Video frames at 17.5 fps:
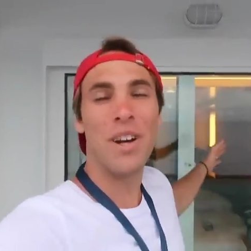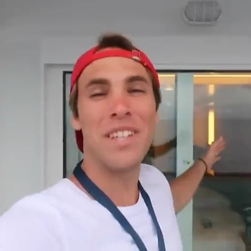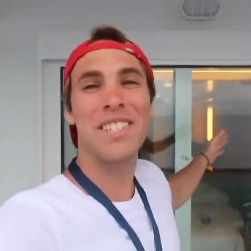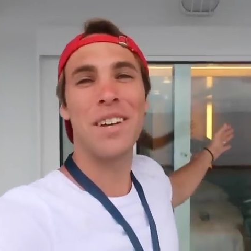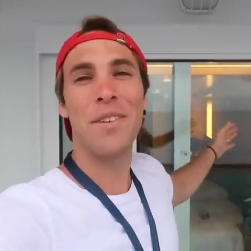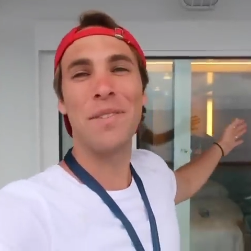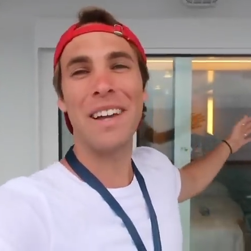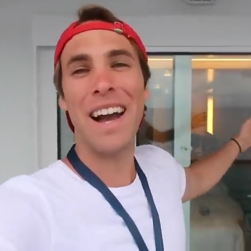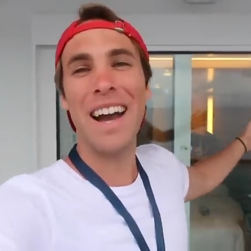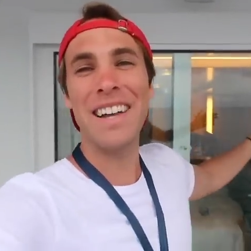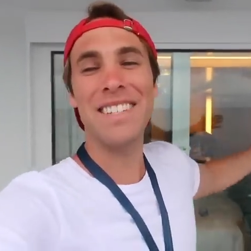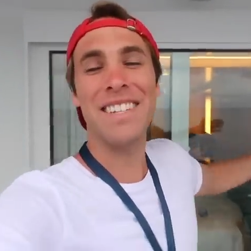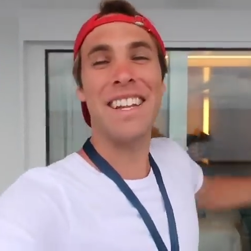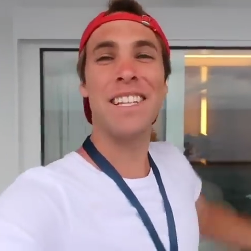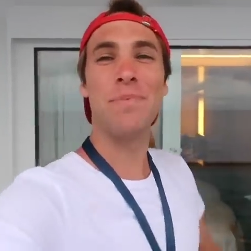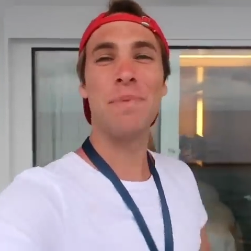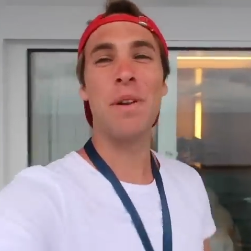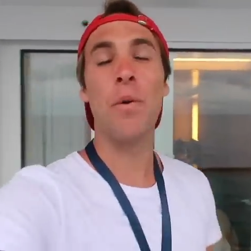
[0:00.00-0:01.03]
What's up, guys? It
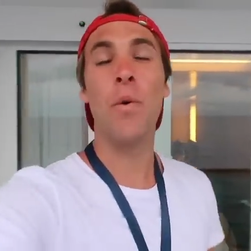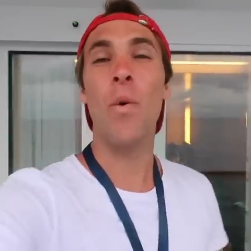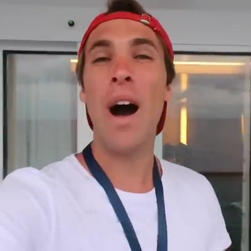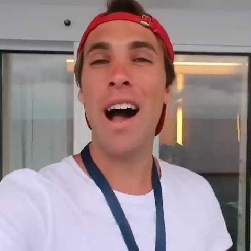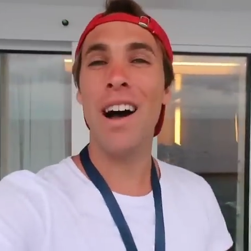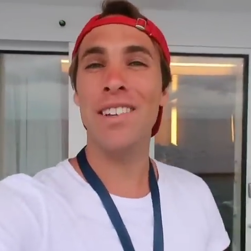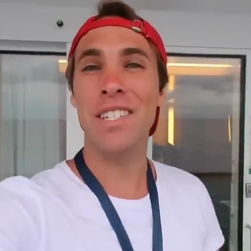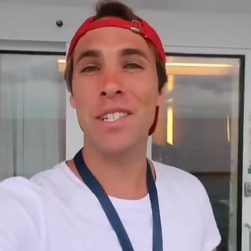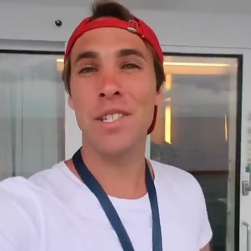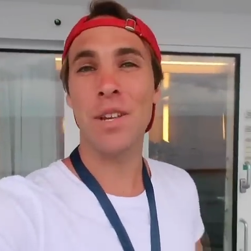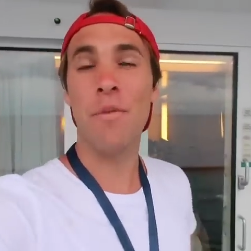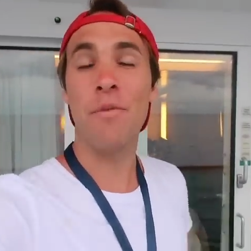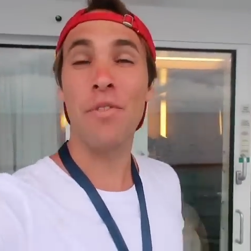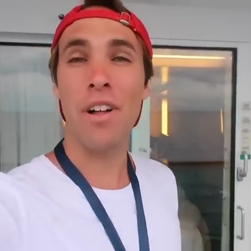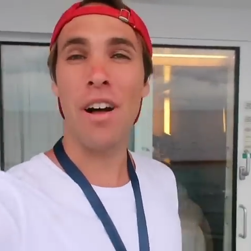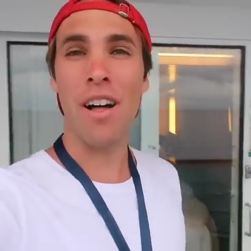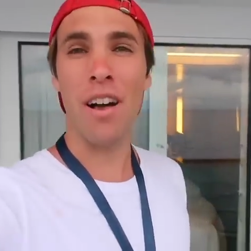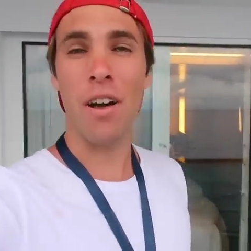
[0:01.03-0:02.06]
has been a while since I've
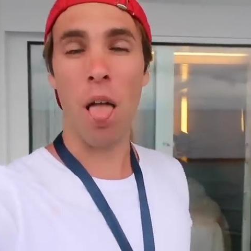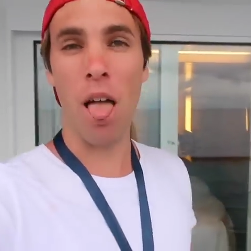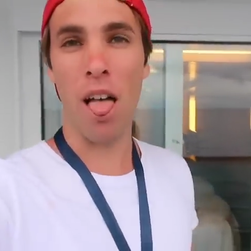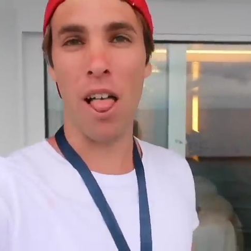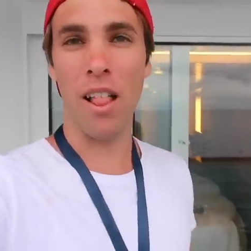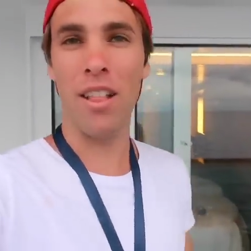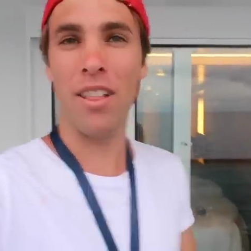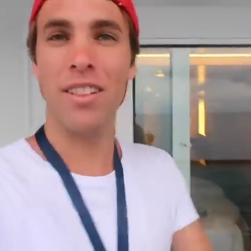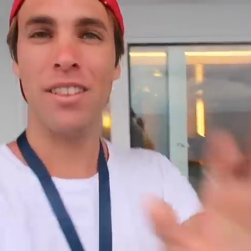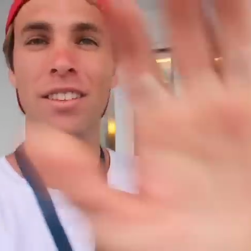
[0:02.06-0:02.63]
vlogged.